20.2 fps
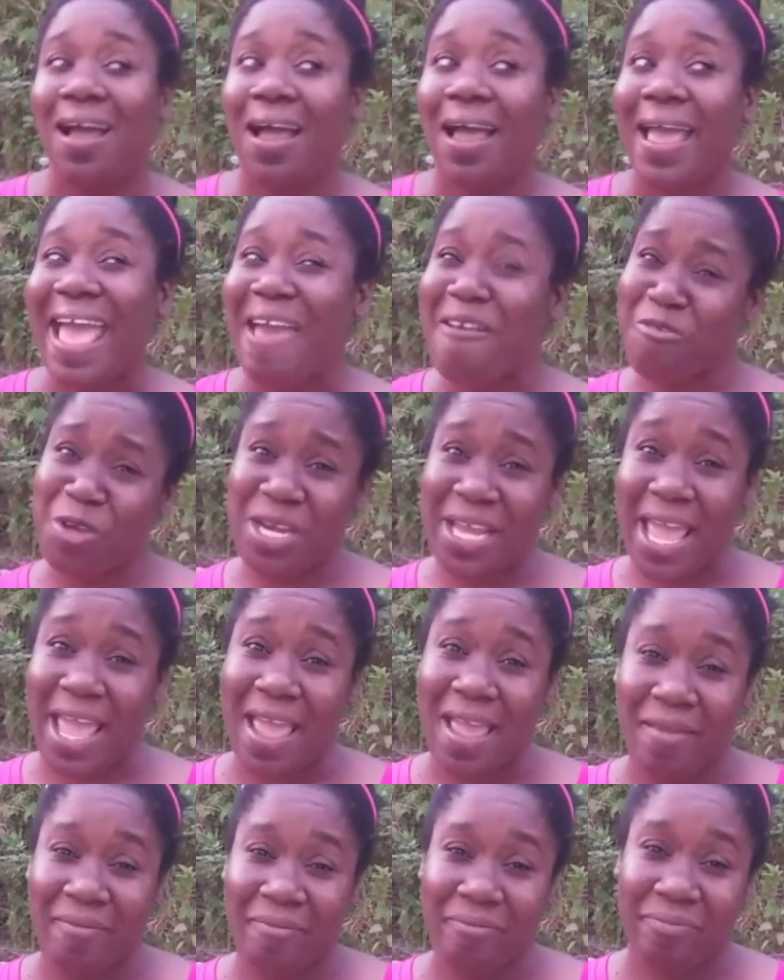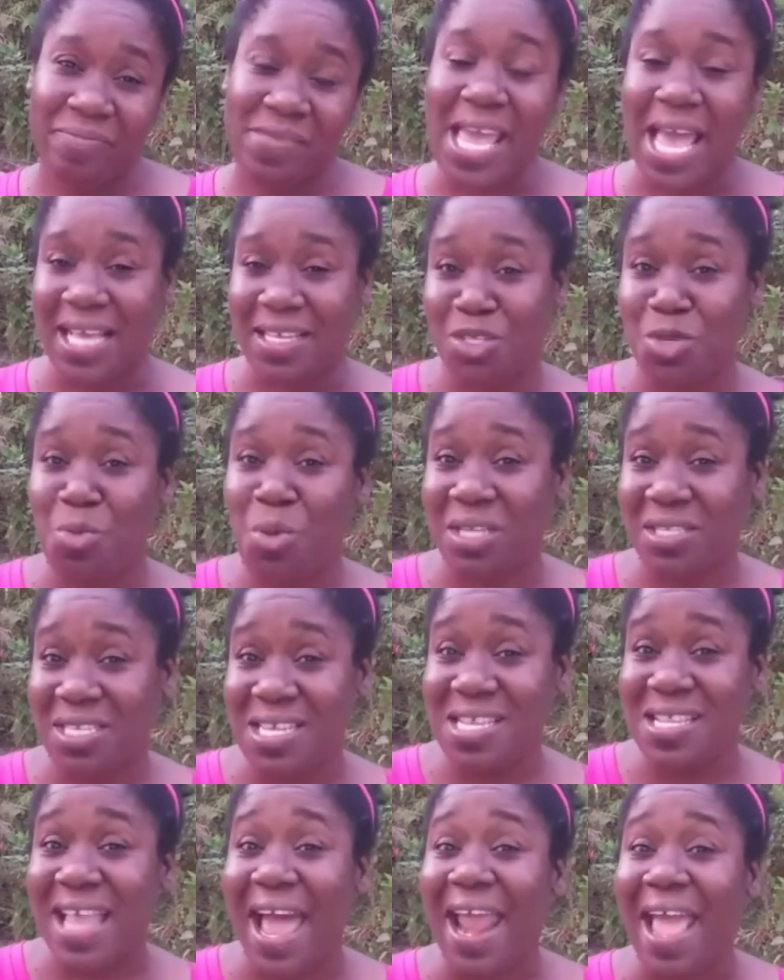every day. Yes, you want to
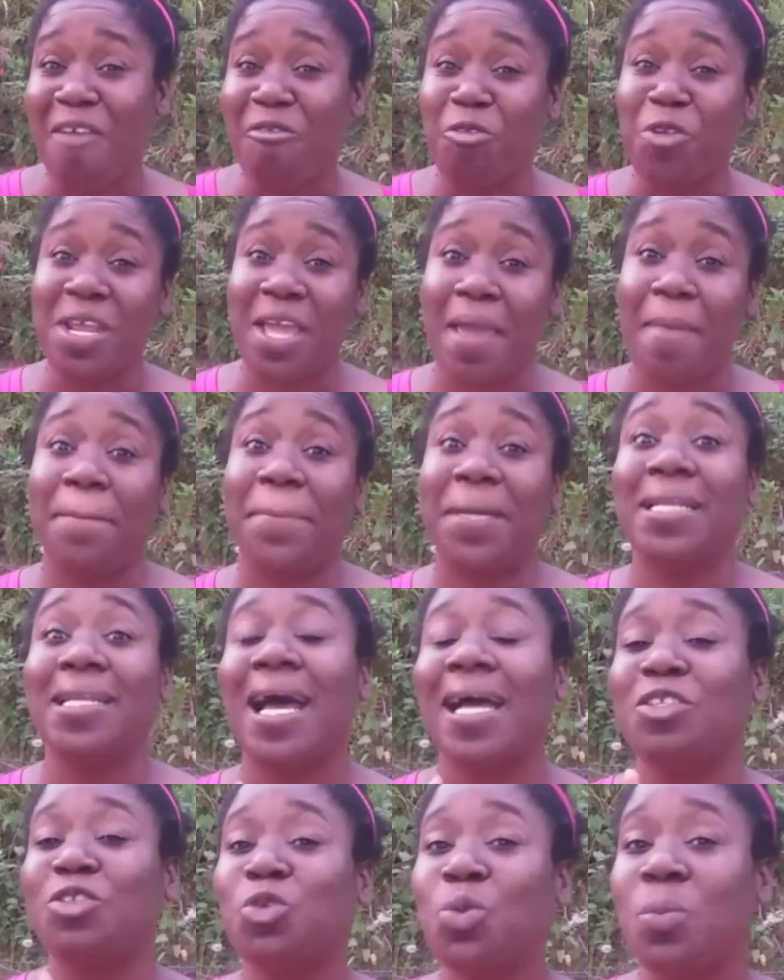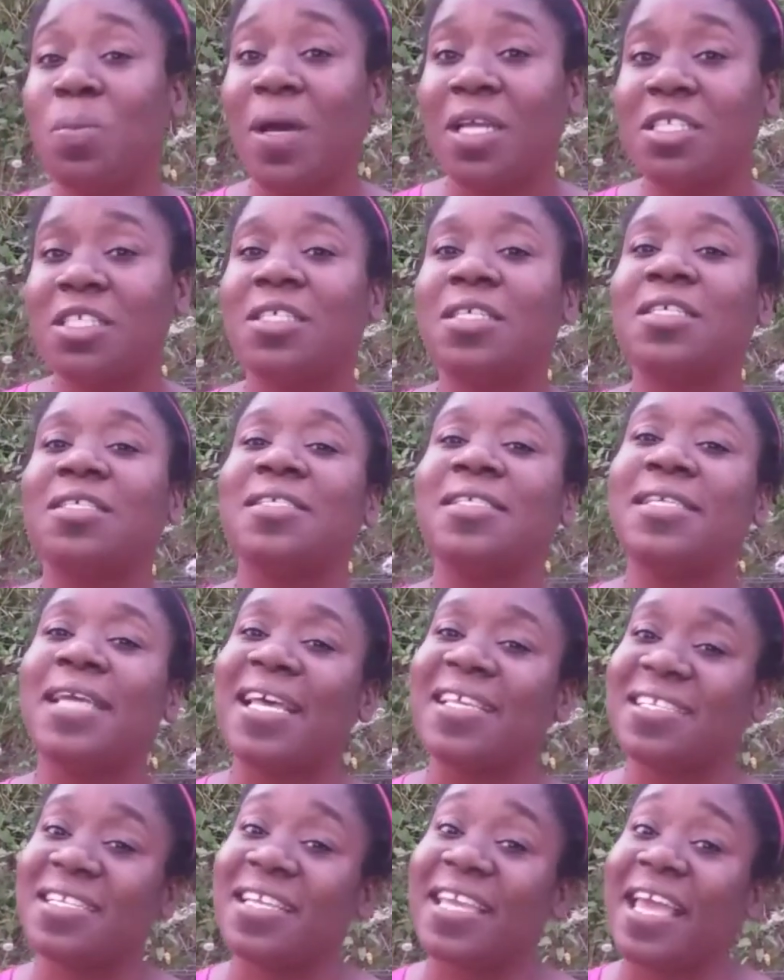eat that every day, but not too much, because
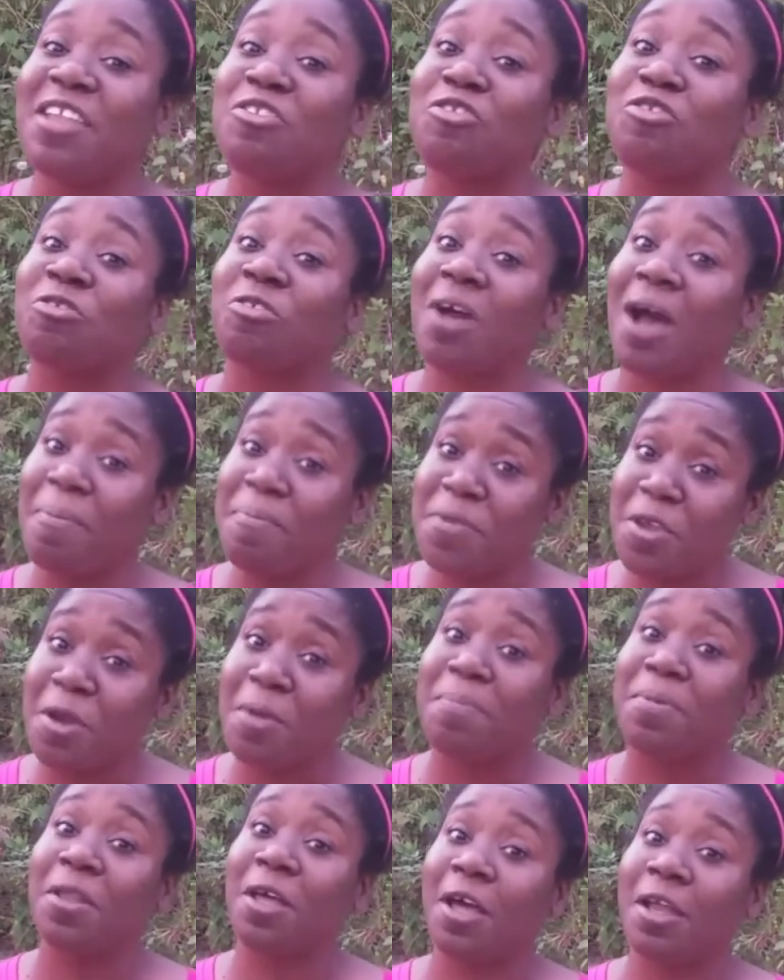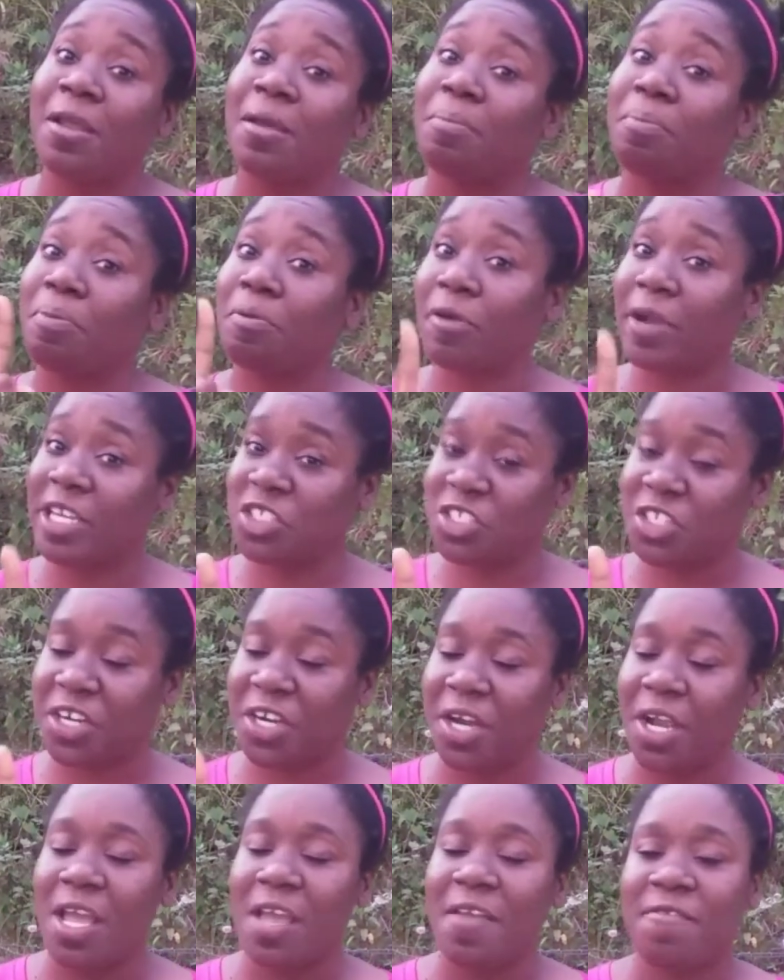yes, it can drop your blood pressure.
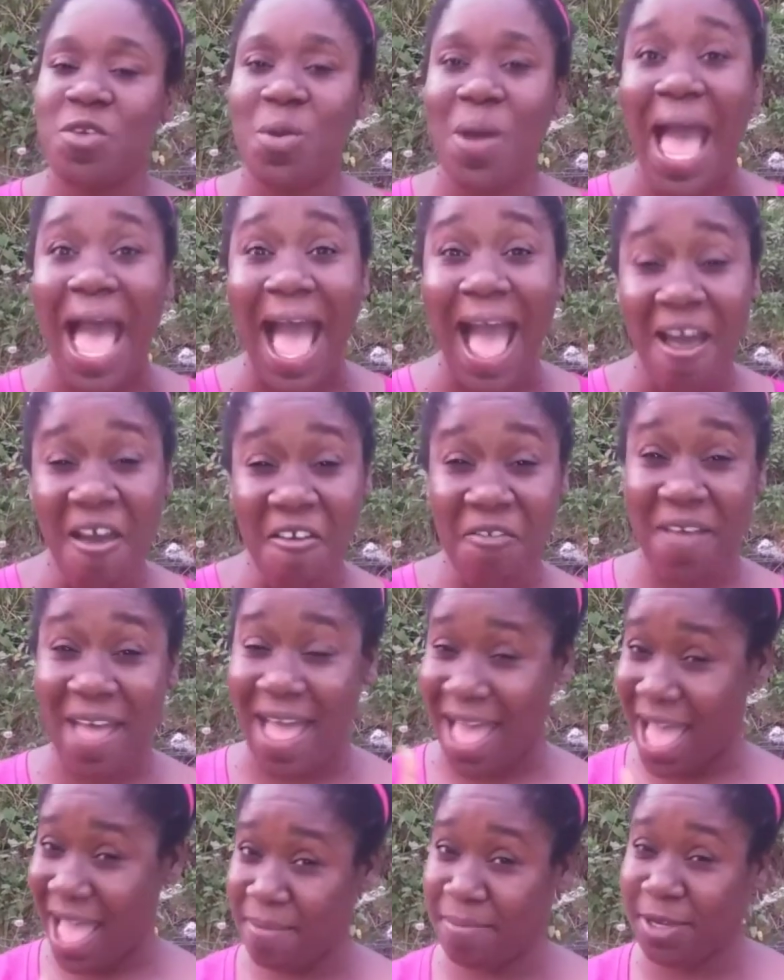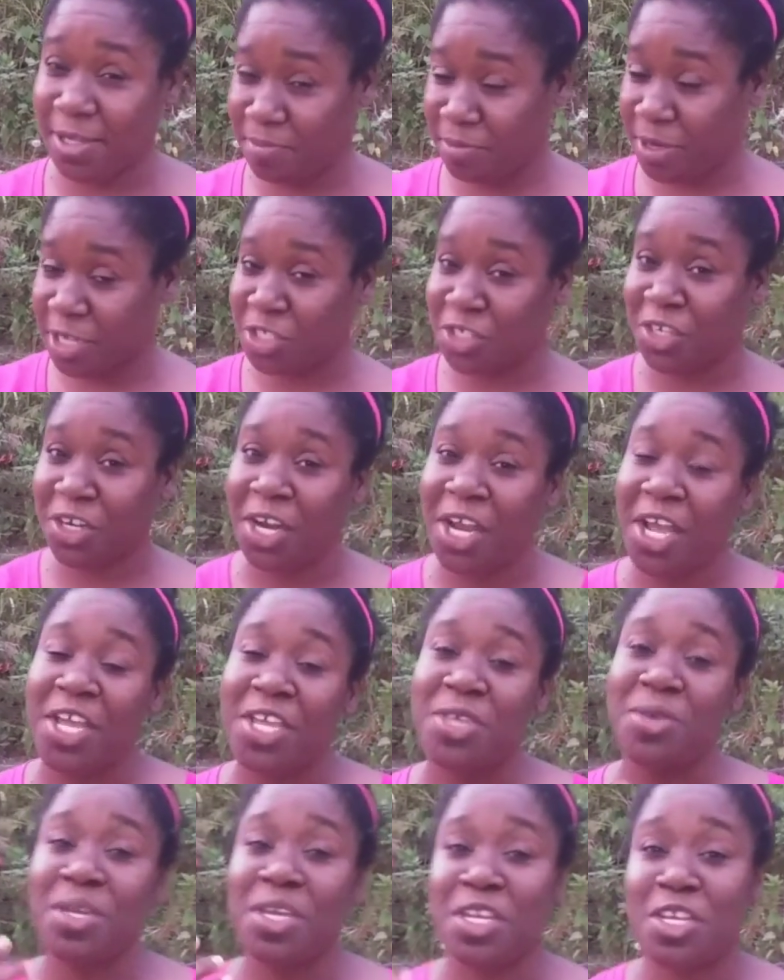If you have high blood pressure,
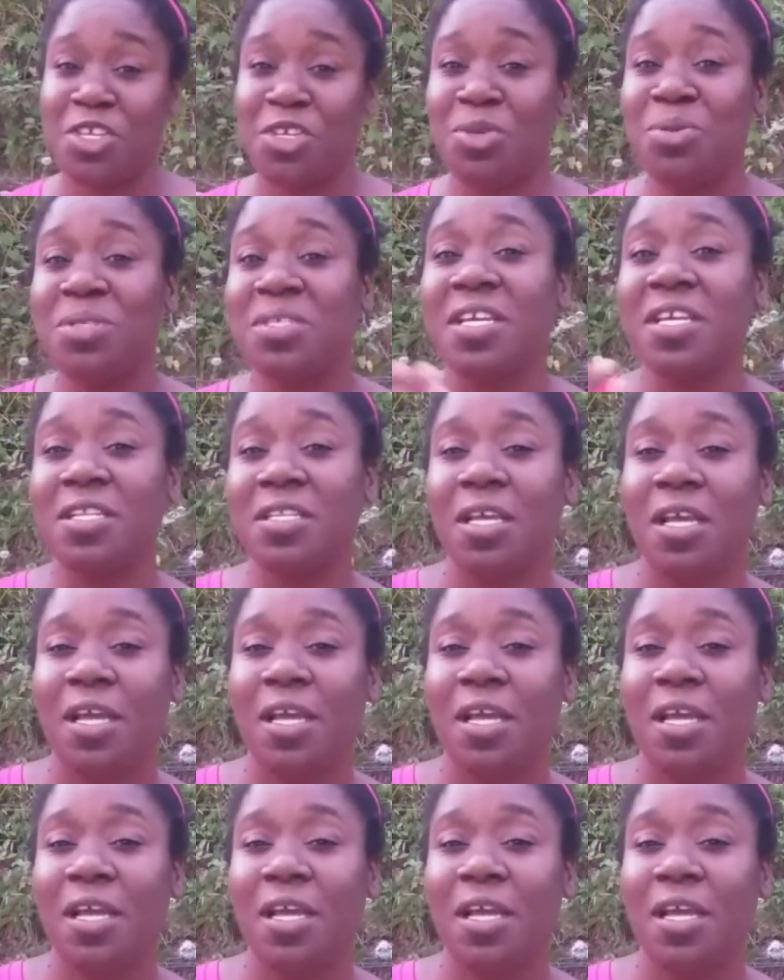you can use it